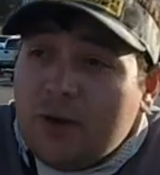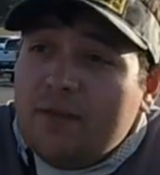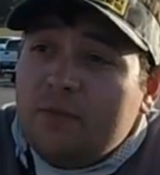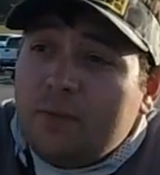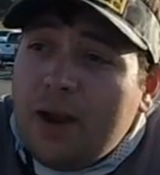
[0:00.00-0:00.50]

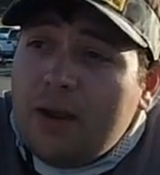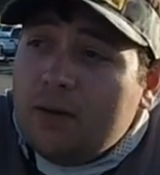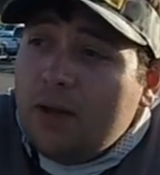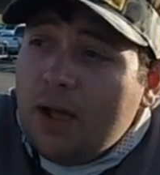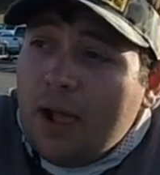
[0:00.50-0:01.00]
graphing
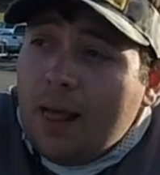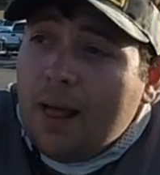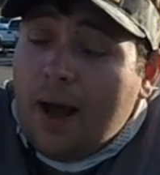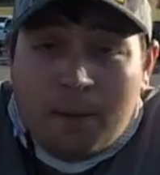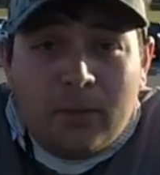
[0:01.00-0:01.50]
around,
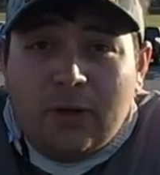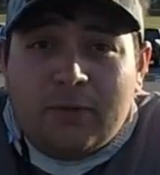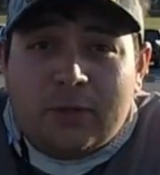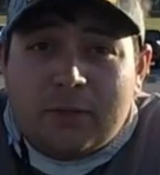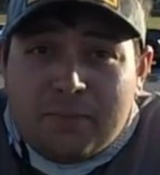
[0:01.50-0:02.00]
I'm gonna
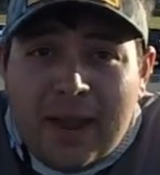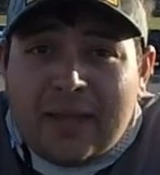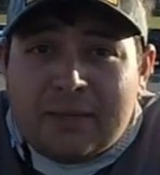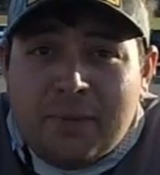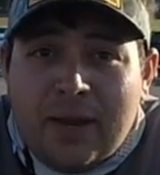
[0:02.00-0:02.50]
look for some
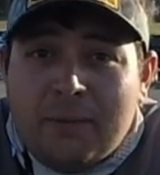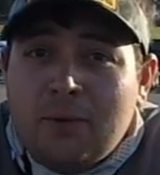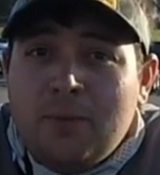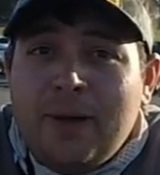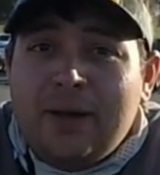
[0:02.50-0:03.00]
mats, man. I'm
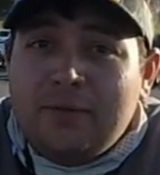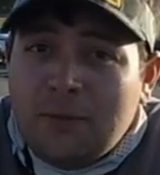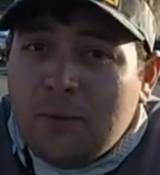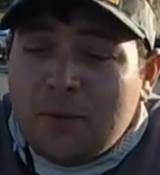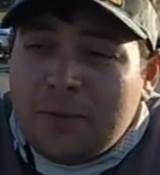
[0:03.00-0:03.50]
going back to
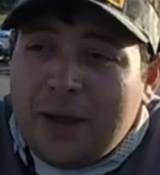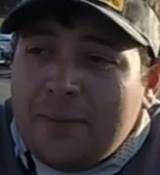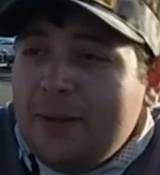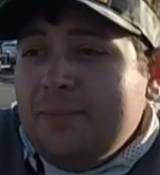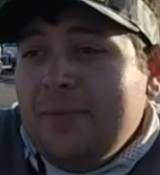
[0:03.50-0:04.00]
Florida,
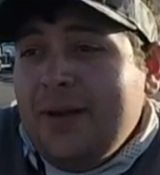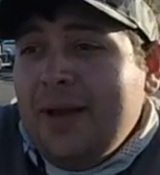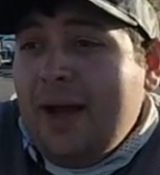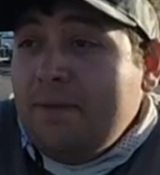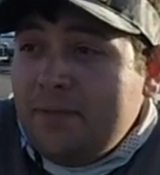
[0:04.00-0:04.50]
baby. I'm
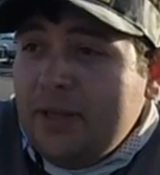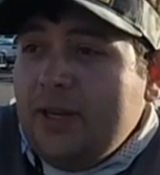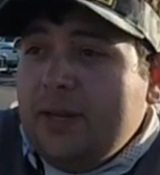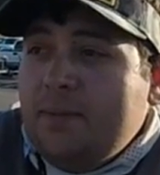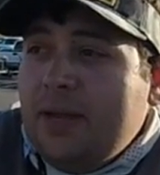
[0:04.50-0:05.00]
I'm
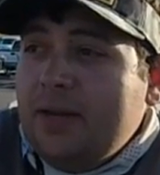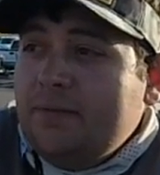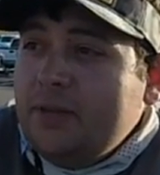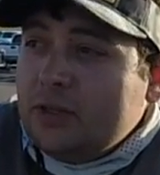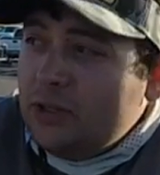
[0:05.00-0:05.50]
feeling it, man.
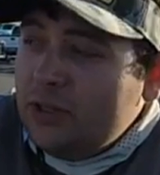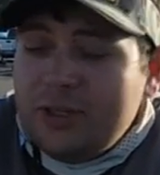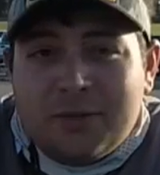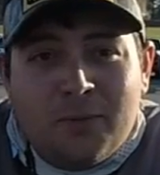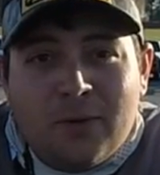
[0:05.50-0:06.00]
It feels
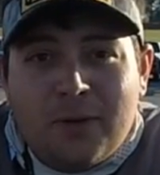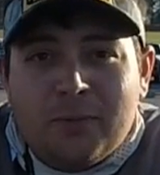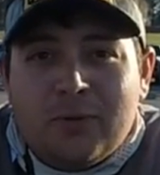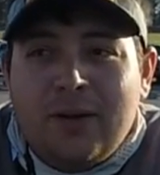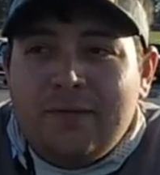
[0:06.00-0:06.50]
good this morning. I'm
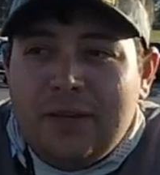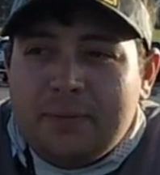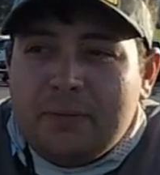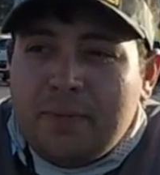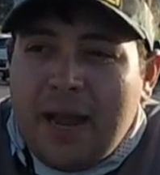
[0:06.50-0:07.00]
gonna try and
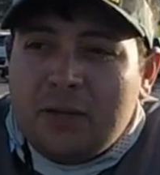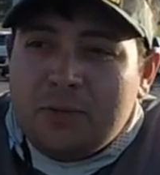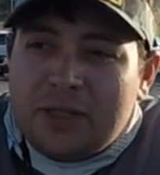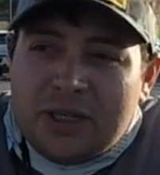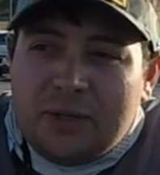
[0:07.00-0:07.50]
flip some mats
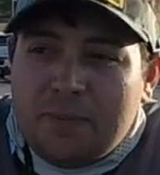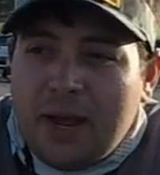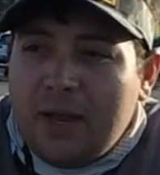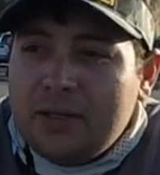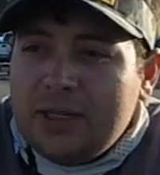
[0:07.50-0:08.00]
with 60
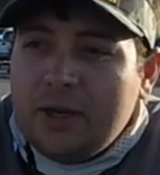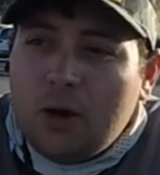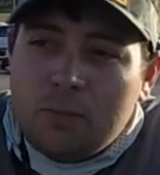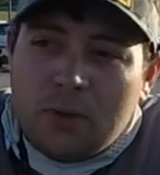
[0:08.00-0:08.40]
pound Seaguar